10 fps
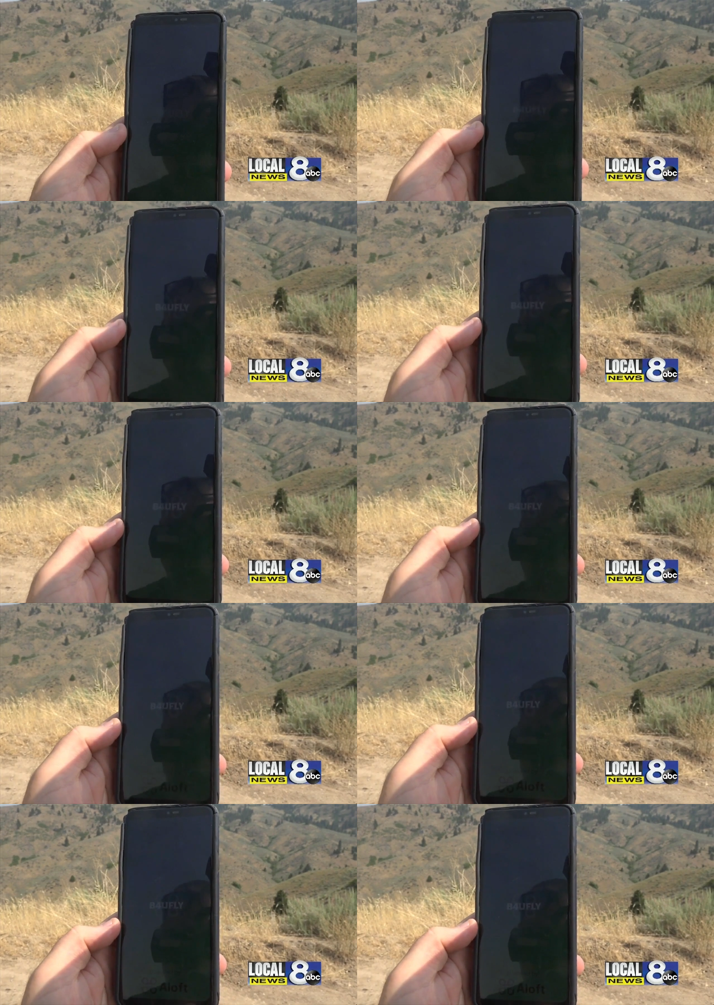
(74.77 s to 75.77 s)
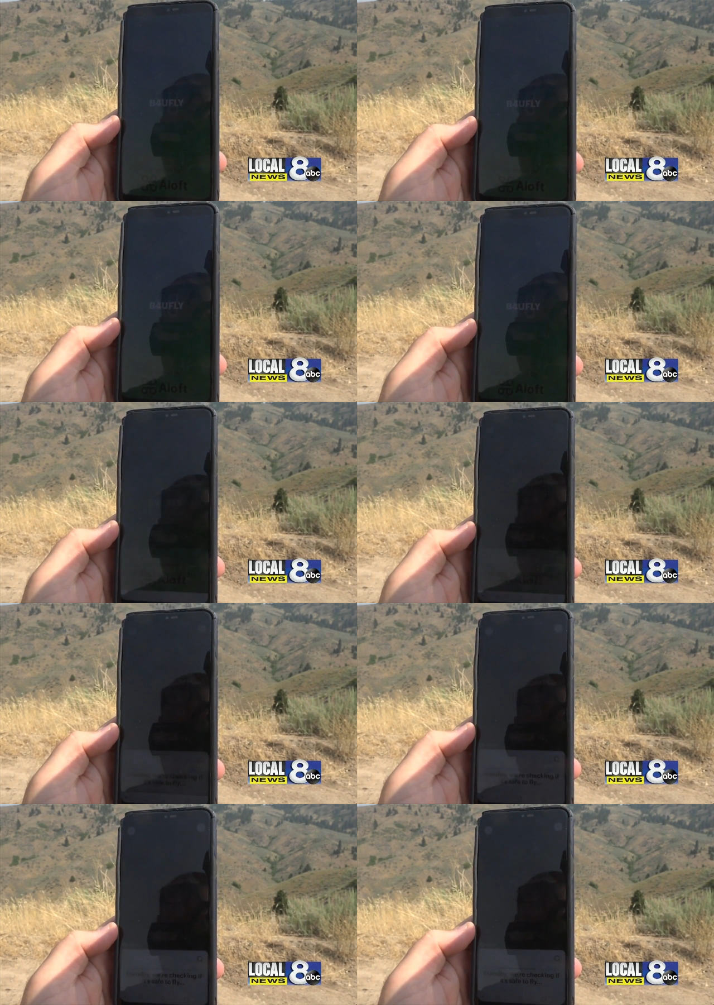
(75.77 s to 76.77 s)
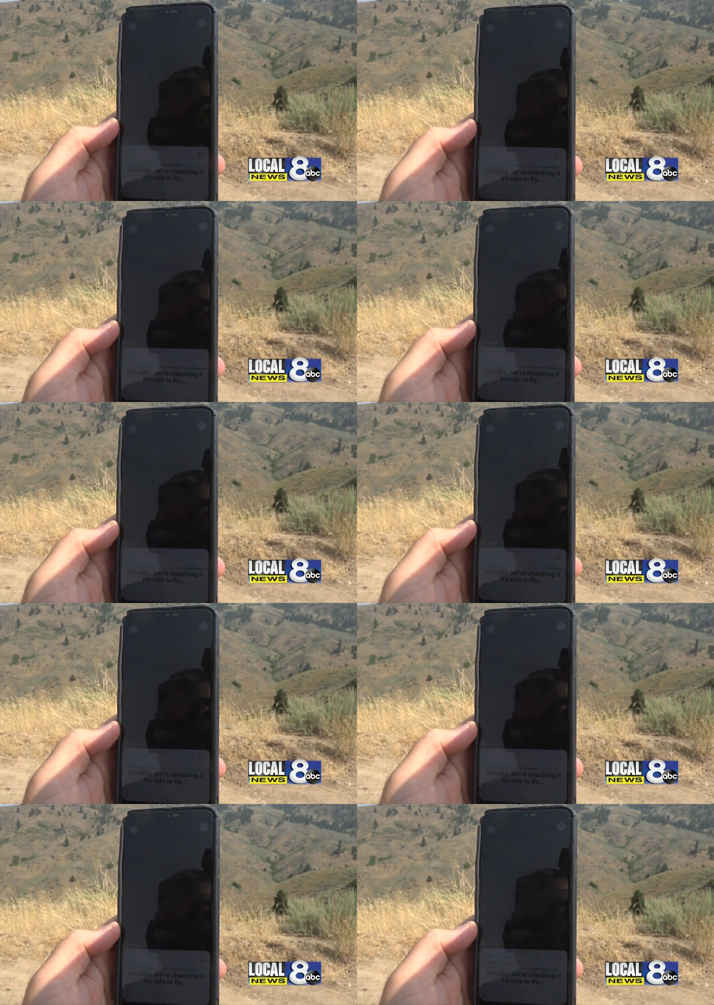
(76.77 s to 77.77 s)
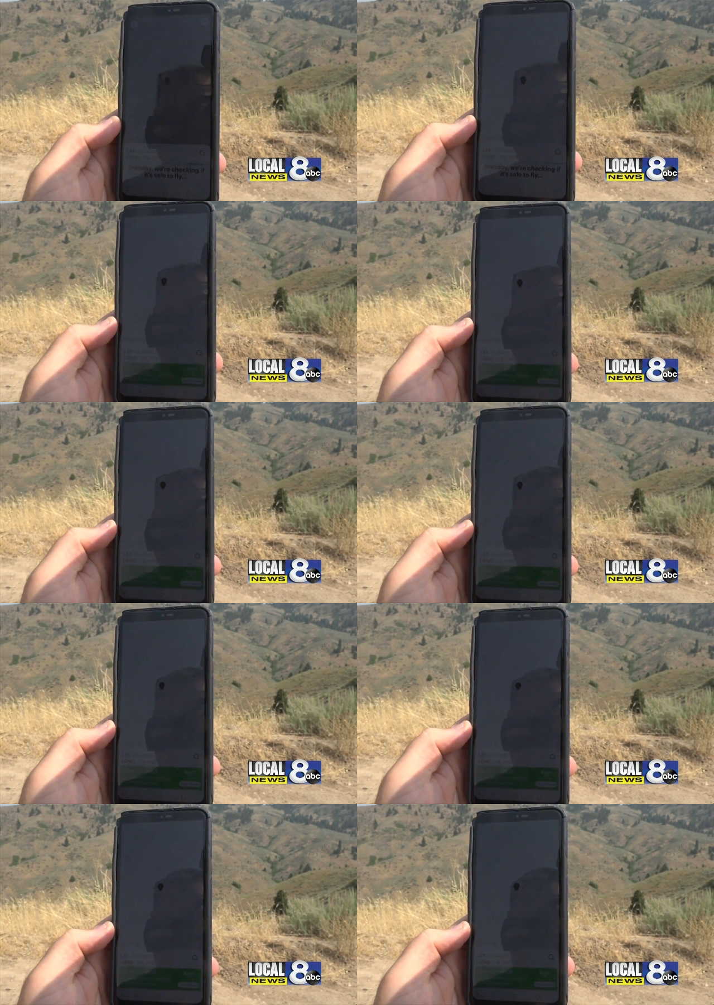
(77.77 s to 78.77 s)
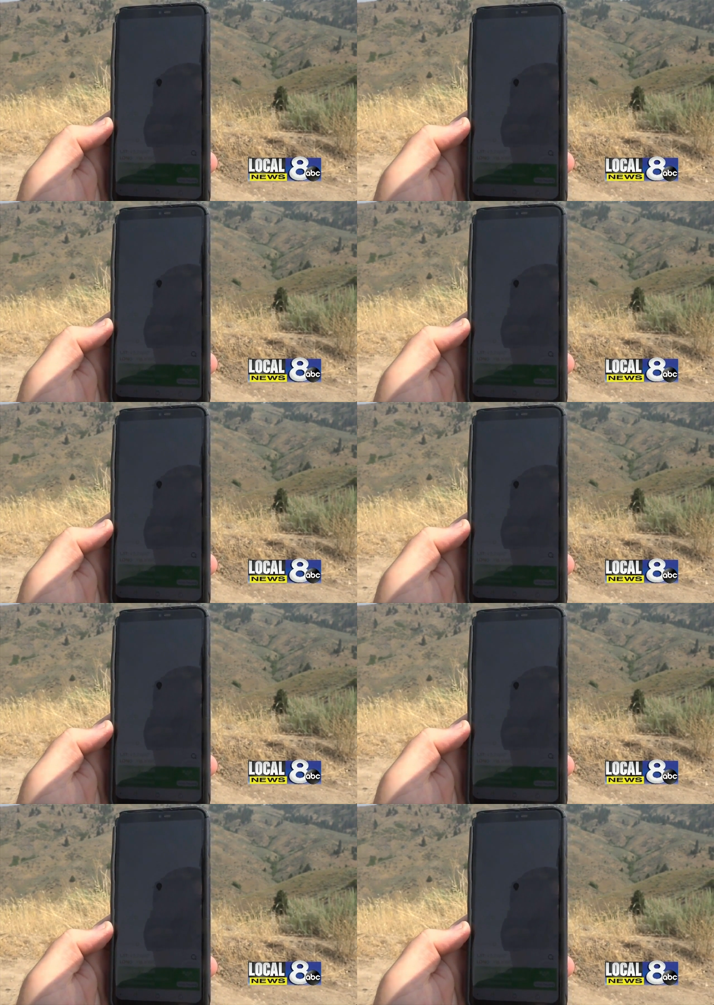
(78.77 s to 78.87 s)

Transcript: No face is visible, so there are no lips to read.